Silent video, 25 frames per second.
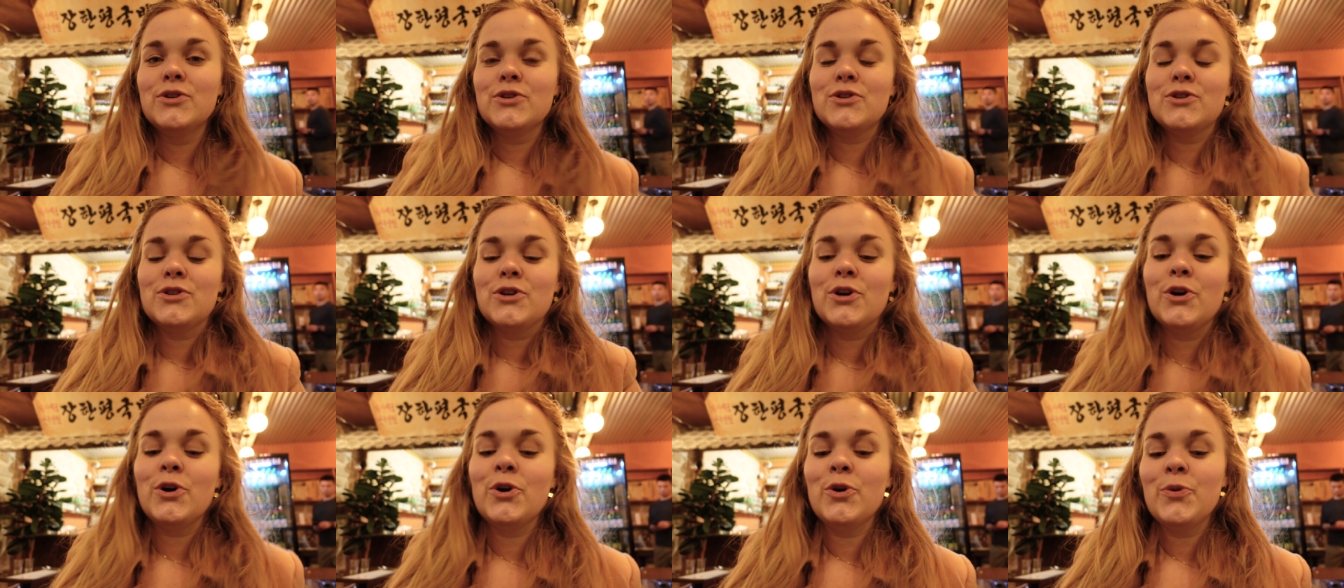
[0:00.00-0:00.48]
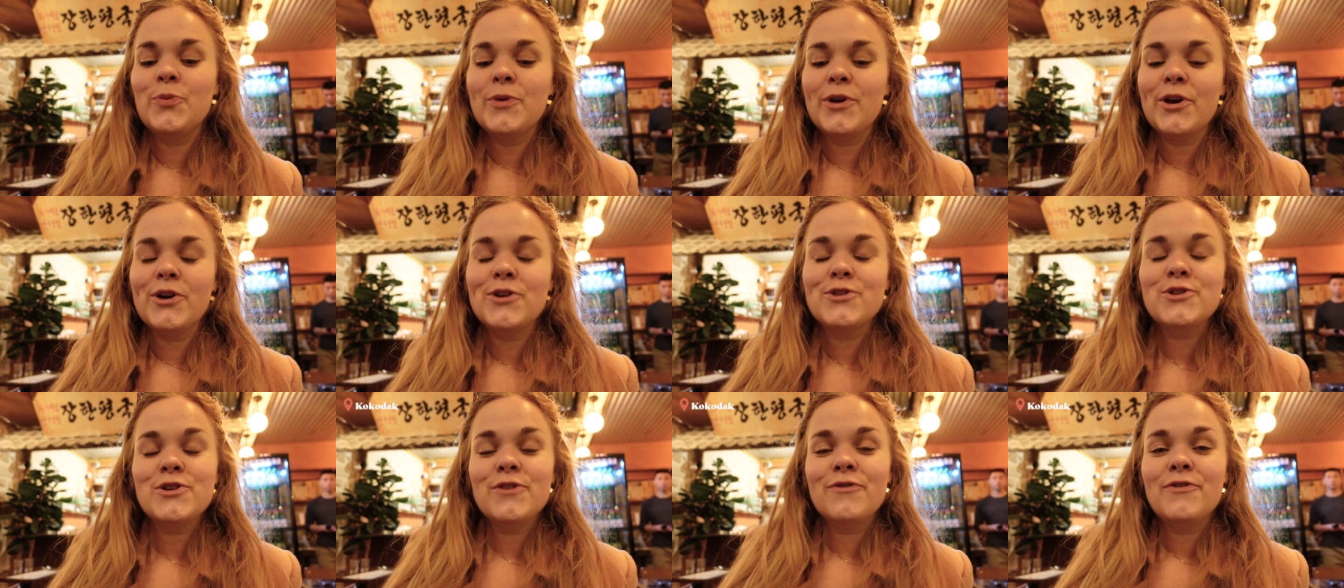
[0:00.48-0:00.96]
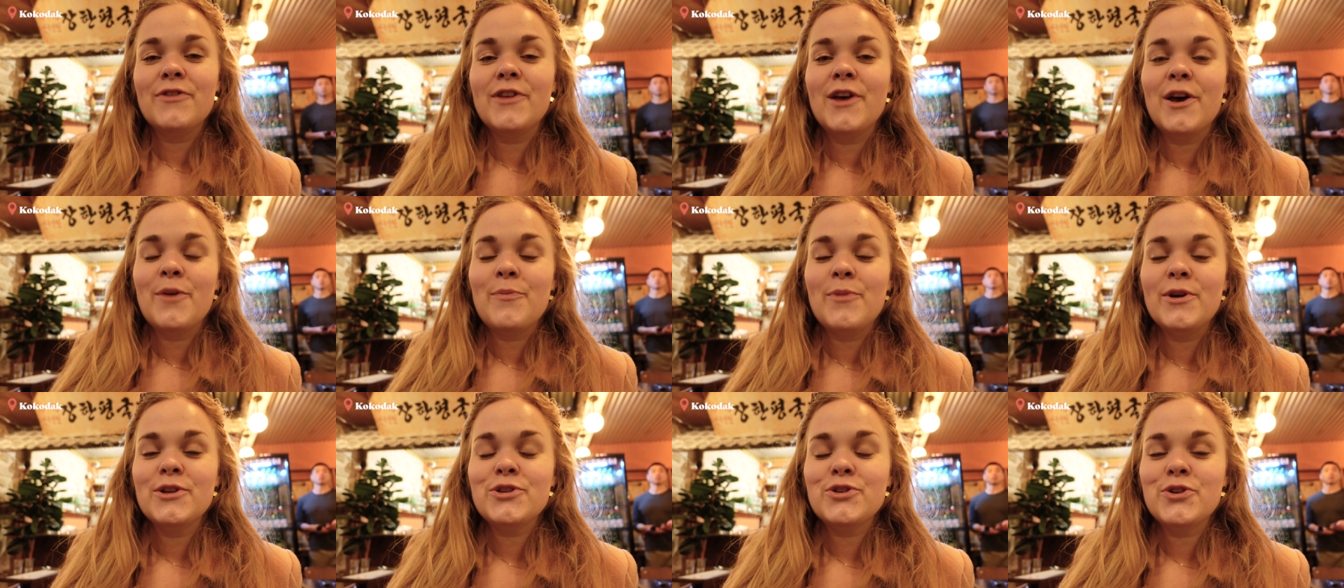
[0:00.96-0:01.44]
So because of
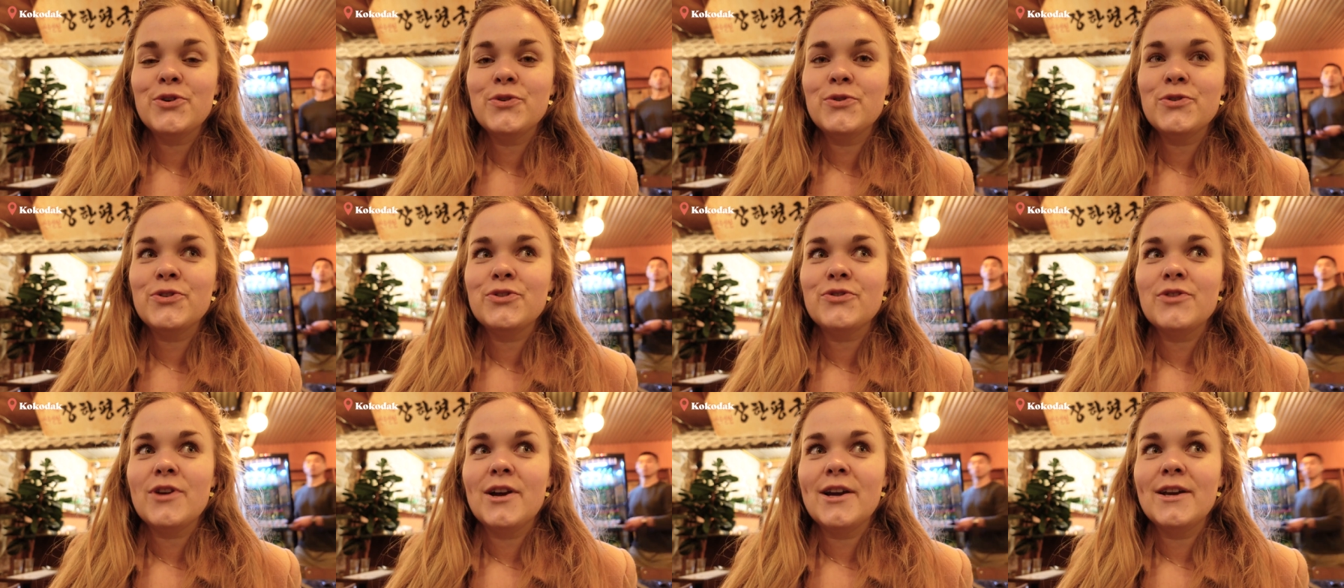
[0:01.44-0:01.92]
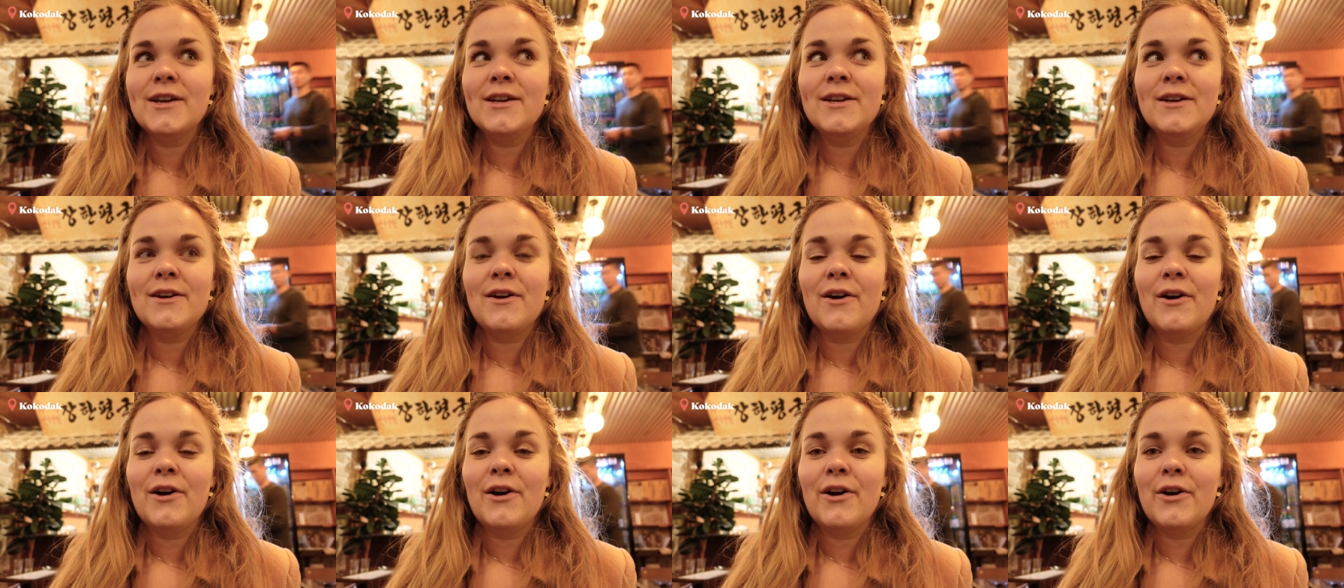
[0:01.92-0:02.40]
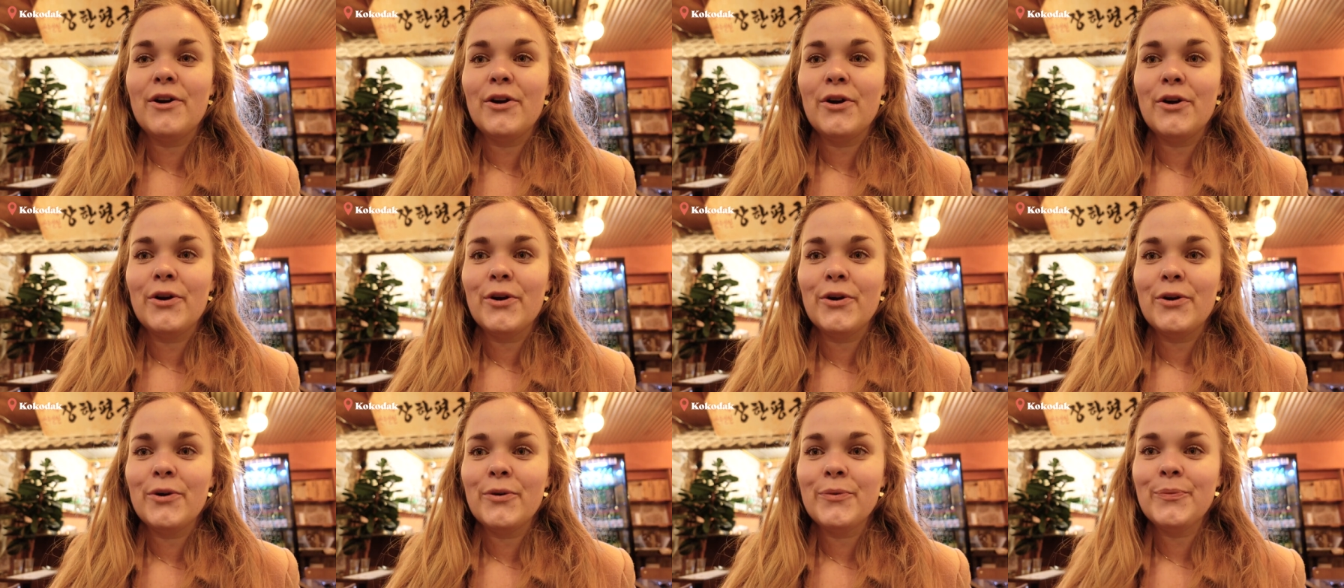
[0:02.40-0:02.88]
the metro strike,
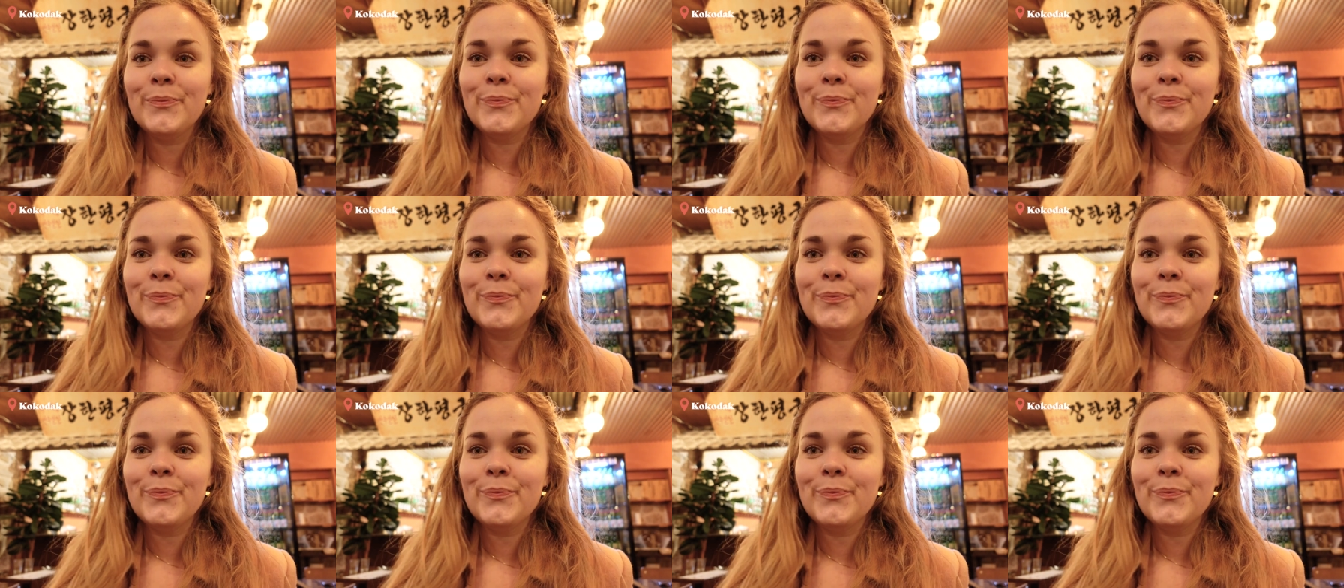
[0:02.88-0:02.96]
our